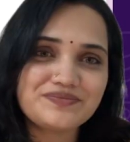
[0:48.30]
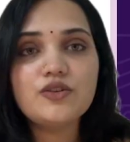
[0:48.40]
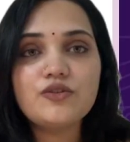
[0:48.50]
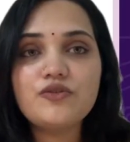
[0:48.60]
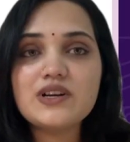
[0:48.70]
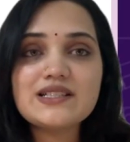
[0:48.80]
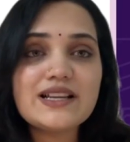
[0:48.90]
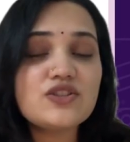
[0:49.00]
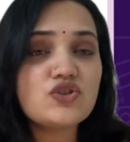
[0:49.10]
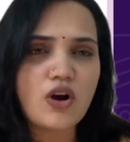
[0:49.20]
First,
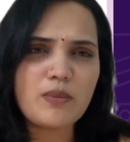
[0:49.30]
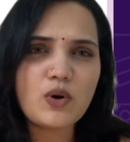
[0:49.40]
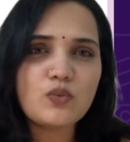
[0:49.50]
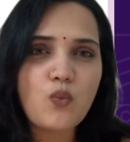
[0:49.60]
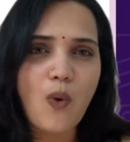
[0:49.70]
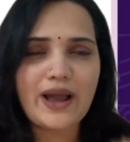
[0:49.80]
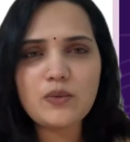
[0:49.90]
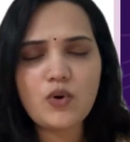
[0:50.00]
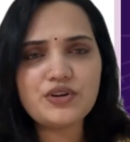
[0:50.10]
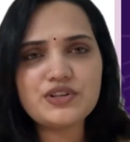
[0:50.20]
let's talk about why
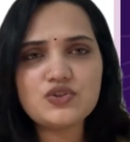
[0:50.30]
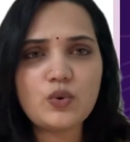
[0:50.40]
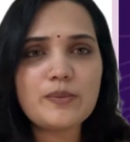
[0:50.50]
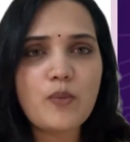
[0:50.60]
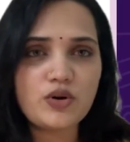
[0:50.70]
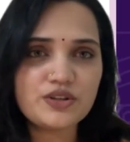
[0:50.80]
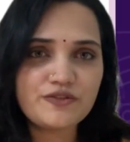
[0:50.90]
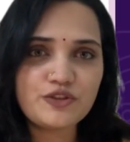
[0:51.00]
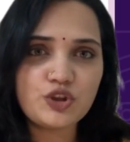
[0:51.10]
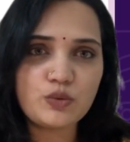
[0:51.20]
water is so important
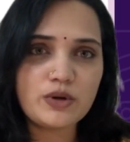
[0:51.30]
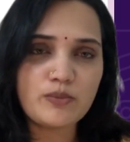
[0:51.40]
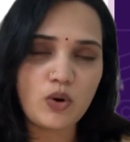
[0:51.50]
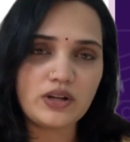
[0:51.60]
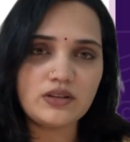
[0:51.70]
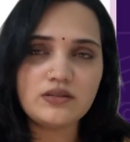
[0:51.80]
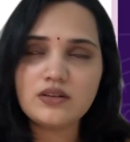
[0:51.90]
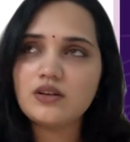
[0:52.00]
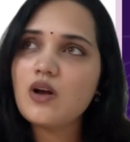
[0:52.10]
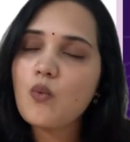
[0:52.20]
for the human body.
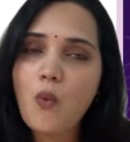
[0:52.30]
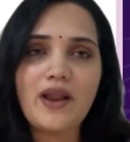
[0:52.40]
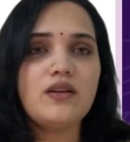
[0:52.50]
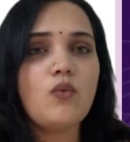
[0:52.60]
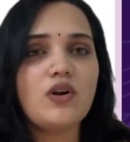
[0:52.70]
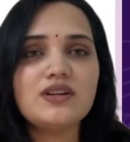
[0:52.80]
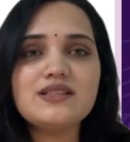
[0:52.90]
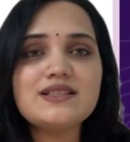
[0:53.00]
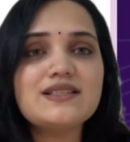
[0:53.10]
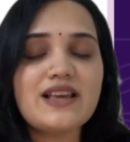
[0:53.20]
One, water is
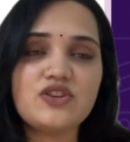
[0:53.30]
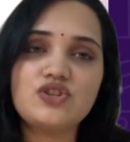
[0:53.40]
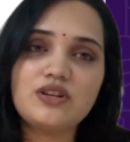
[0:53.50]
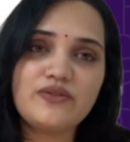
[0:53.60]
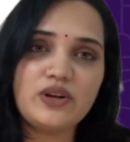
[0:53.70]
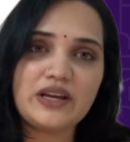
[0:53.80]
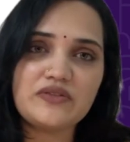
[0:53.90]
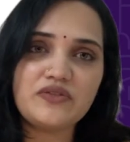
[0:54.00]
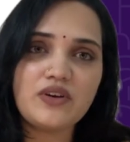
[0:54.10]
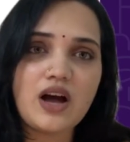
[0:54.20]
essential for
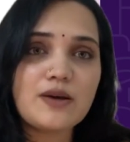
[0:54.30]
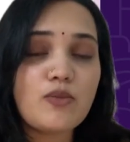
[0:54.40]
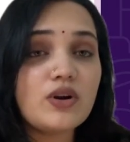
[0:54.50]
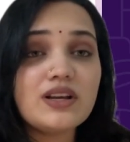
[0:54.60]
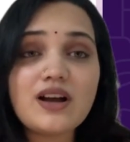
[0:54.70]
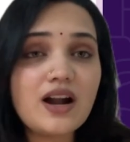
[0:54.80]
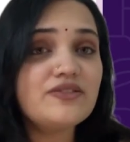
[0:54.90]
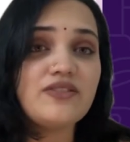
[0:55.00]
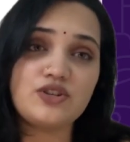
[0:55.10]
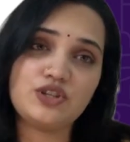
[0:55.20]
life. Our body can't
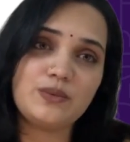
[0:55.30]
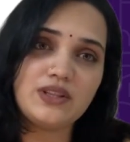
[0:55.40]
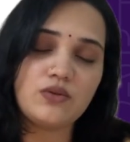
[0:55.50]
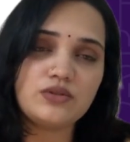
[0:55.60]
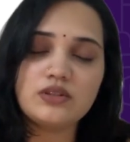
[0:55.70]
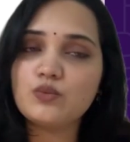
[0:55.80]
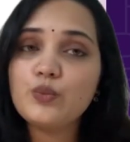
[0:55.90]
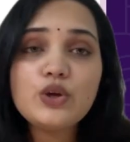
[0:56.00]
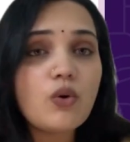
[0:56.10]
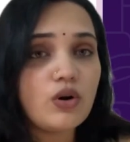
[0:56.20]
function without it.
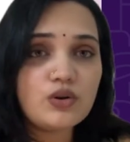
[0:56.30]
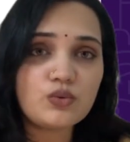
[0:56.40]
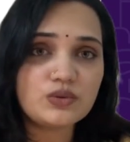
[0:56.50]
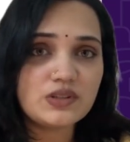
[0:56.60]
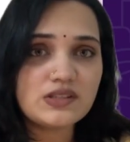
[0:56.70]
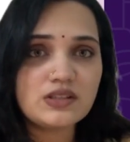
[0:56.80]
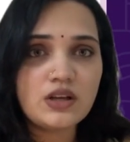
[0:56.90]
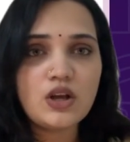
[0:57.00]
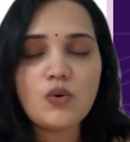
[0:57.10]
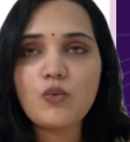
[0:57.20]
We all know this.
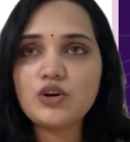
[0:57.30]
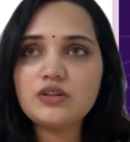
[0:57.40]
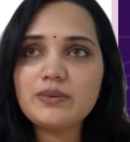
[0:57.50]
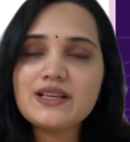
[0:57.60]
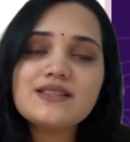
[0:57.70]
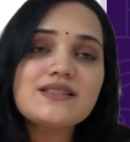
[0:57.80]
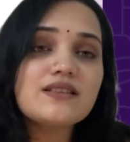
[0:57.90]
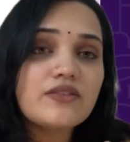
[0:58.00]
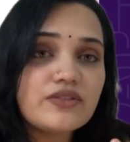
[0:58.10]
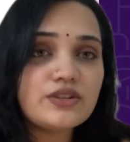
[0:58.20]
Water plays
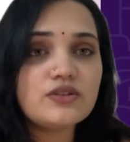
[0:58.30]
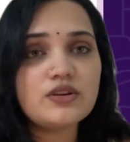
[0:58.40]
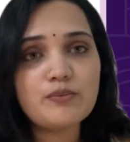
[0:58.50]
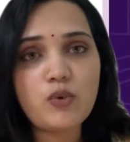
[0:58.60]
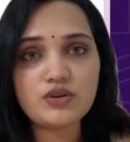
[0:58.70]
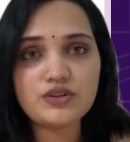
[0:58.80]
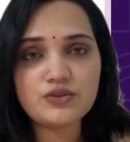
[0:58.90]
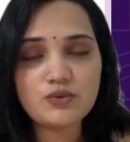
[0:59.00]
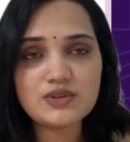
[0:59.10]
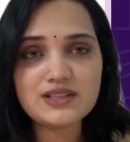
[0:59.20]
several important
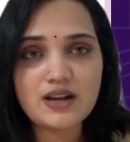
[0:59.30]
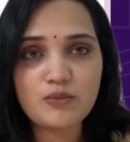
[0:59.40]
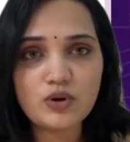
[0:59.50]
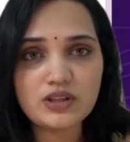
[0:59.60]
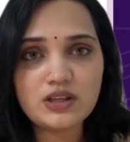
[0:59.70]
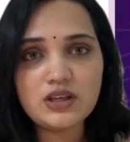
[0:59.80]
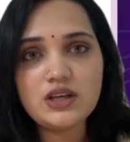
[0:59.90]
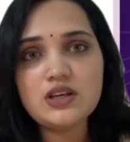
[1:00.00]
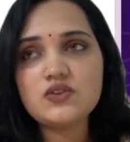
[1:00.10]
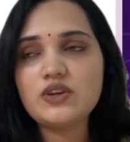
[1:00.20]
roles in our body.
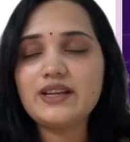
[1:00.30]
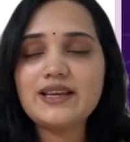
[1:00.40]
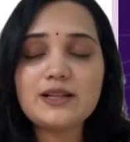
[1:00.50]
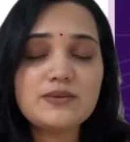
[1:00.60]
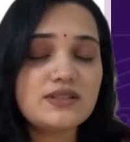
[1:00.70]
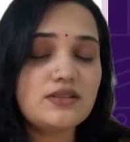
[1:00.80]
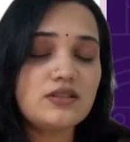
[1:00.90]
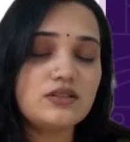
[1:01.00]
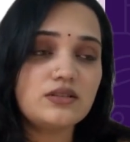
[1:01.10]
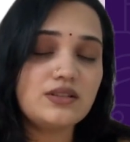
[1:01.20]
It helps
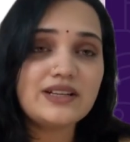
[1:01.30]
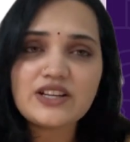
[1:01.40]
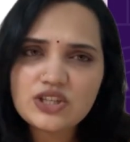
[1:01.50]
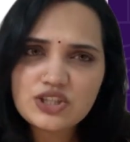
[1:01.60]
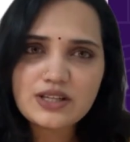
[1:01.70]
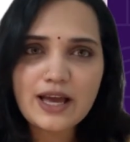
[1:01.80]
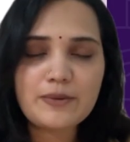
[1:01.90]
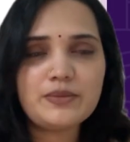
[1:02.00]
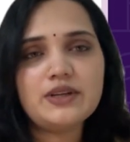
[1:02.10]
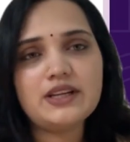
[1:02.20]
the digestion
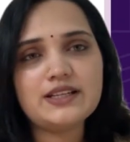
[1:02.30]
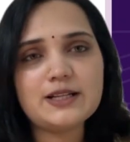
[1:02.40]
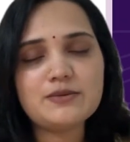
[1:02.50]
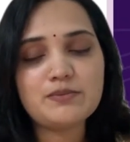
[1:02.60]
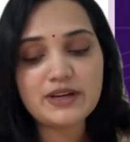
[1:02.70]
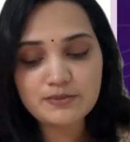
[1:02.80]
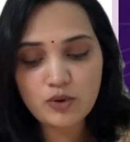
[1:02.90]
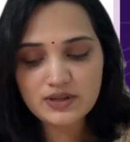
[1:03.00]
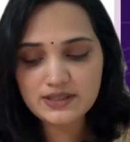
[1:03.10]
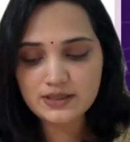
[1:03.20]
happen, it helps
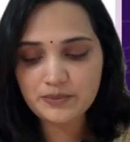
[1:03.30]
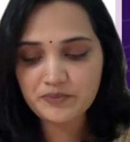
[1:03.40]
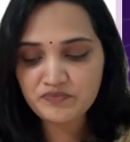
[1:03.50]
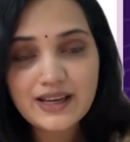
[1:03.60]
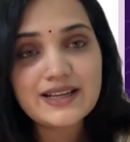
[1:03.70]
metabolism, it